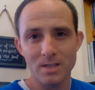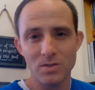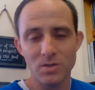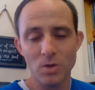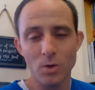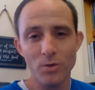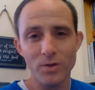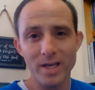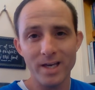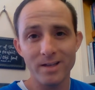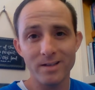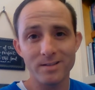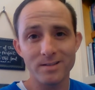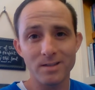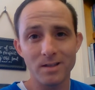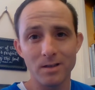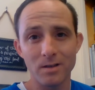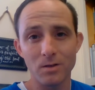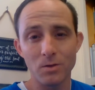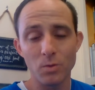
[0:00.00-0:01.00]
so
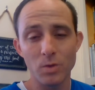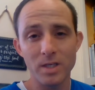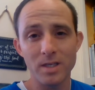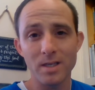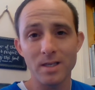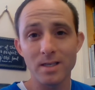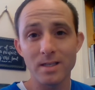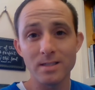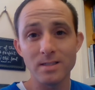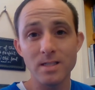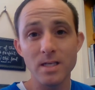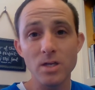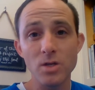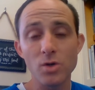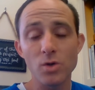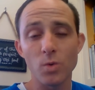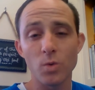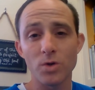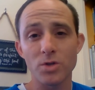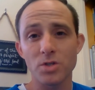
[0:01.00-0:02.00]
that we can
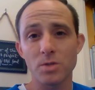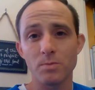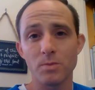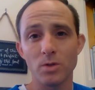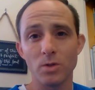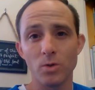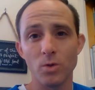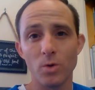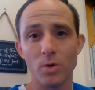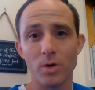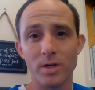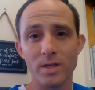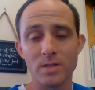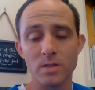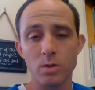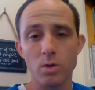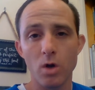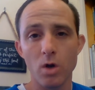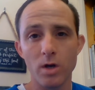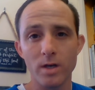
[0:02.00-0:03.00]
continue to worship the Lord
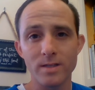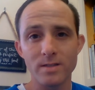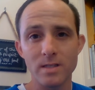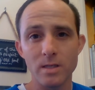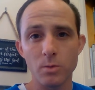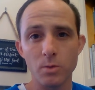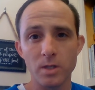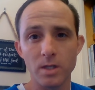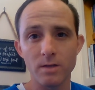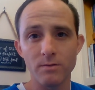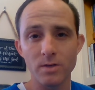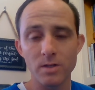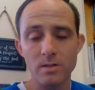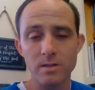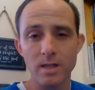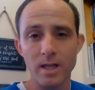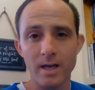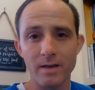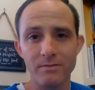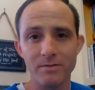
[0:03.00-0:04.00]
as long as He would give
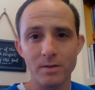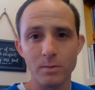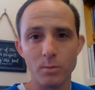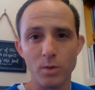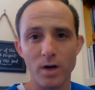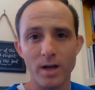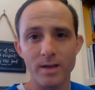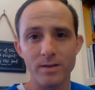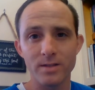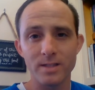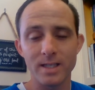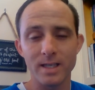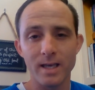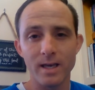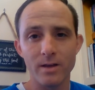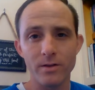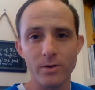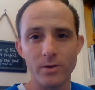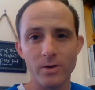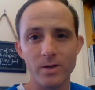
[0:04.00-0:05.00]
us life and breath
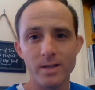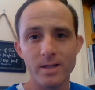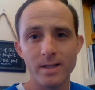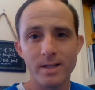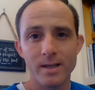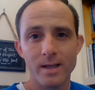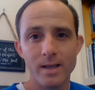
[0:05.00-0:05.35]
together.